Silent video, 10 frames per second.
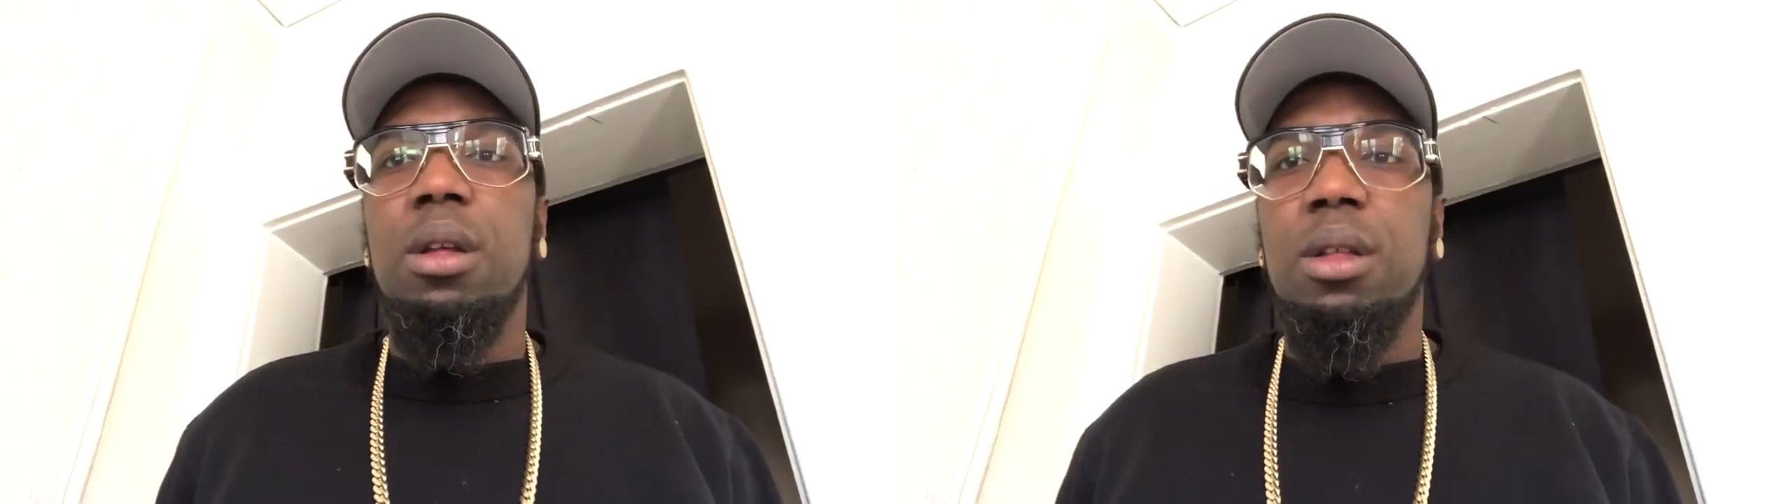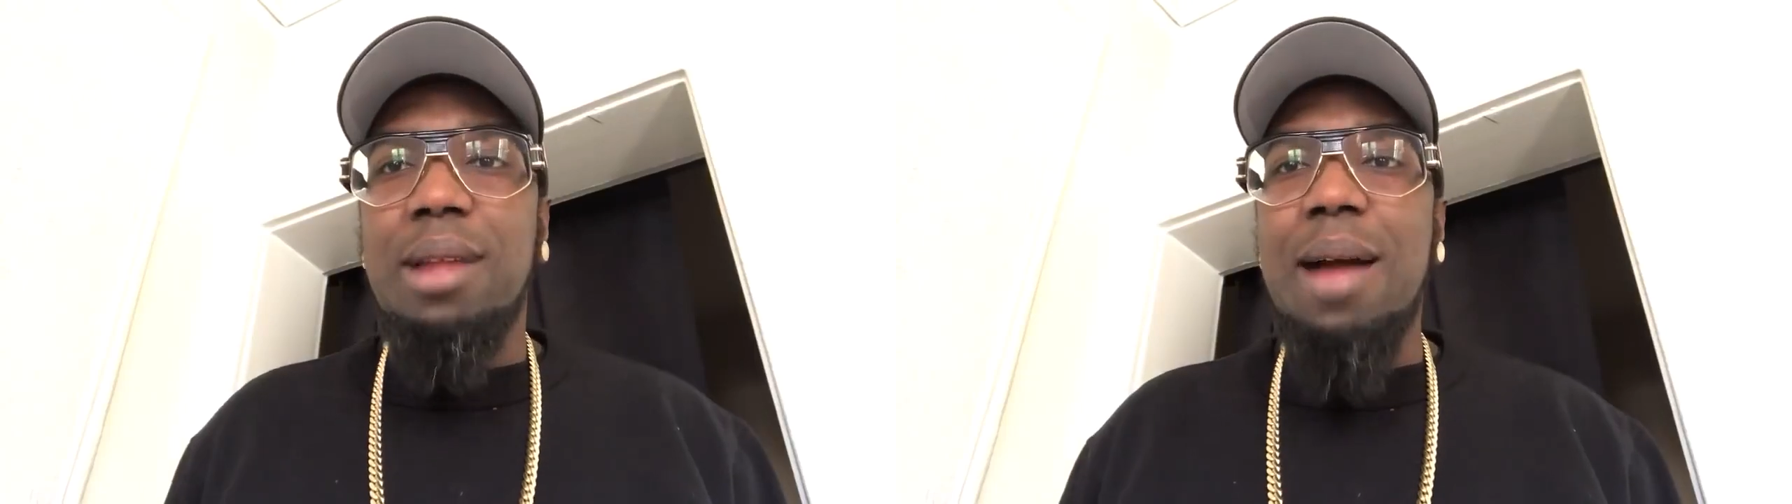
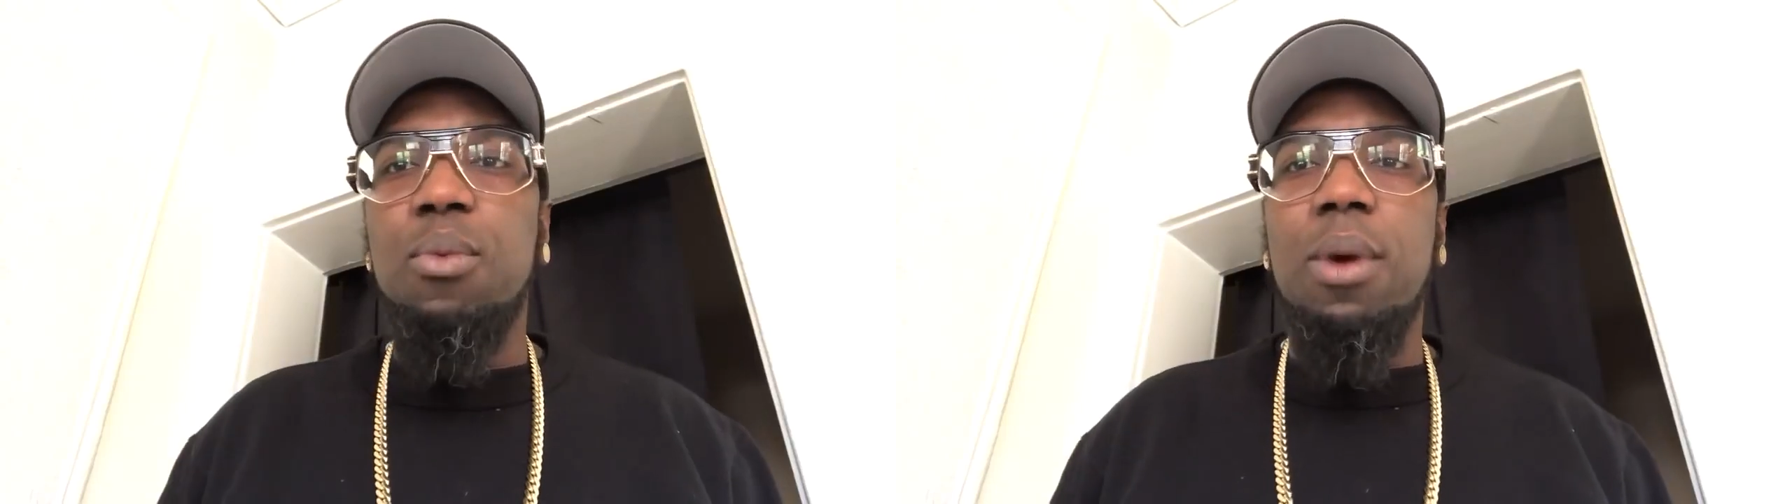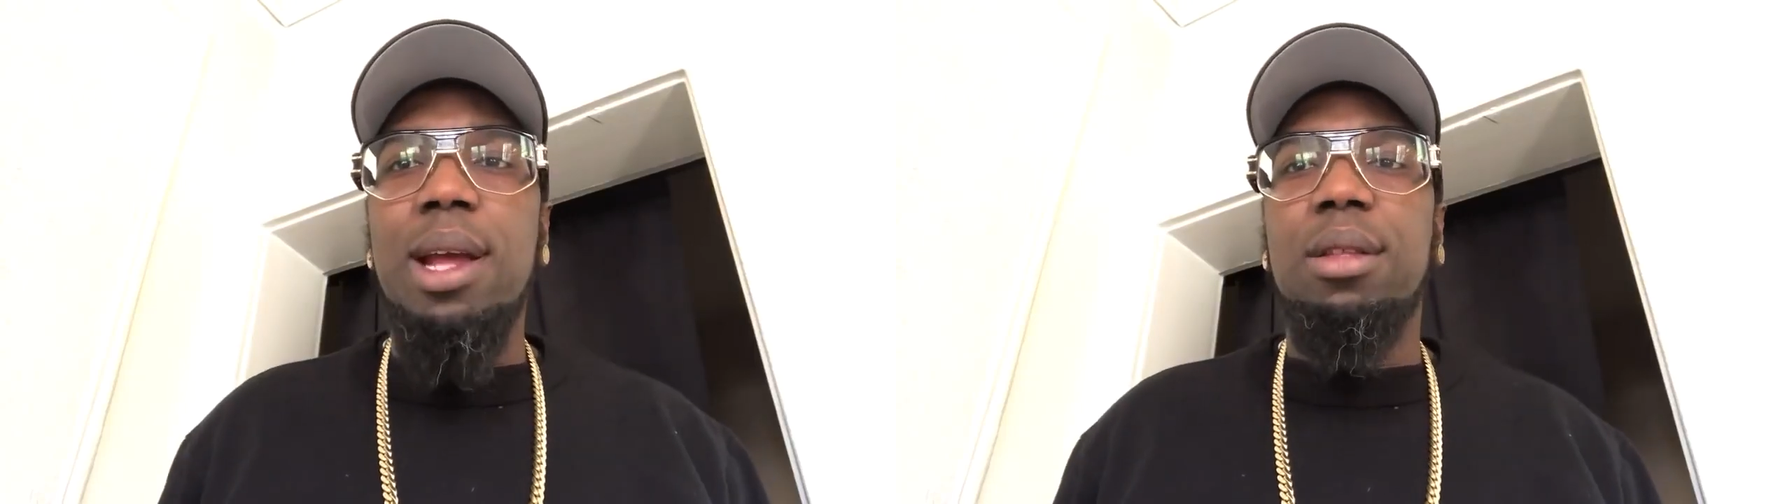
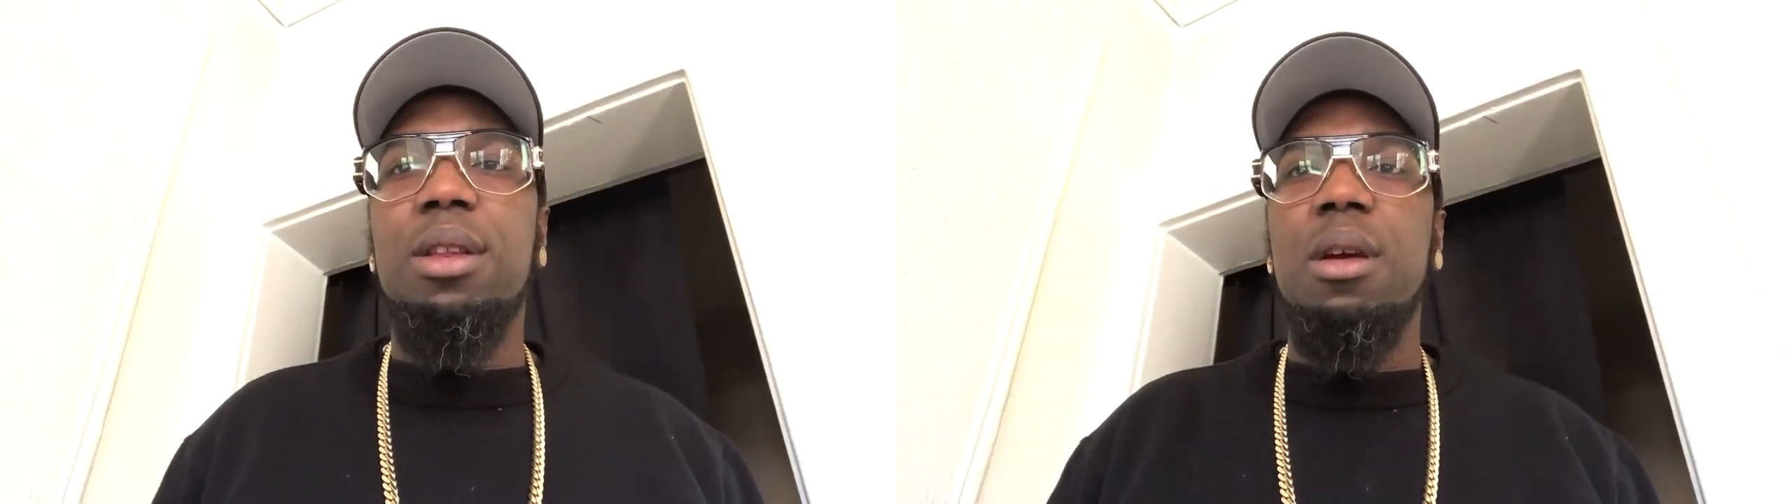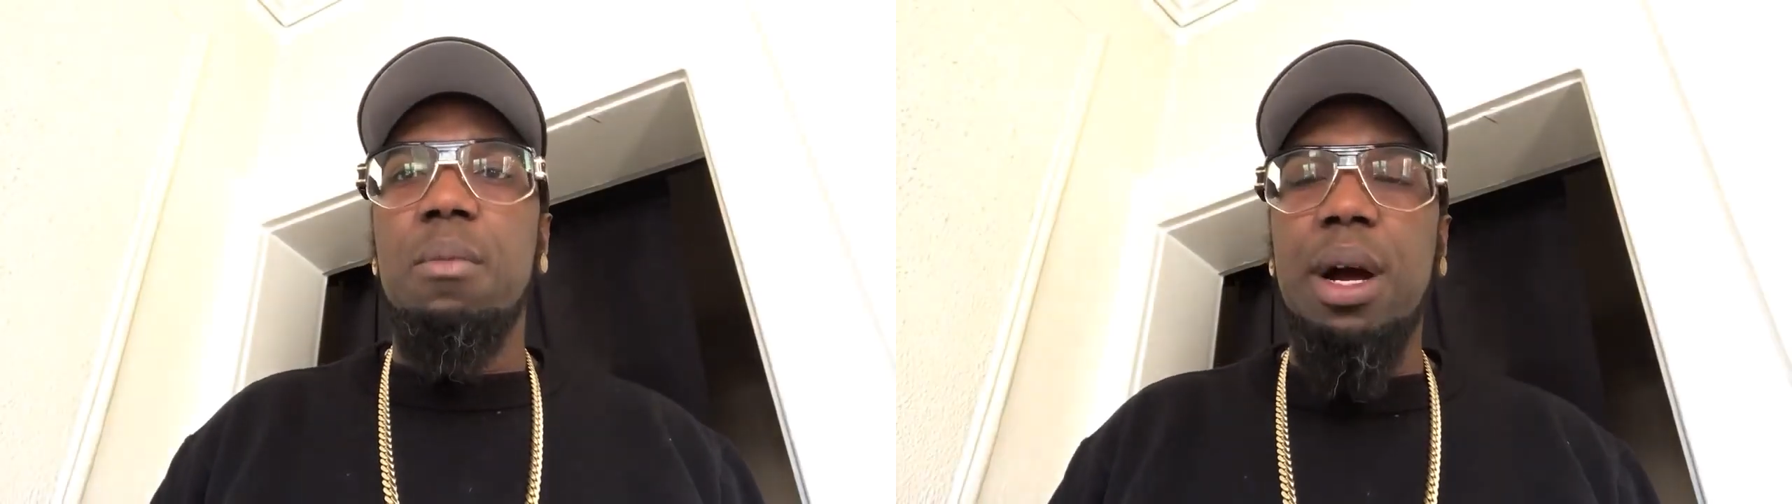Stop wasting your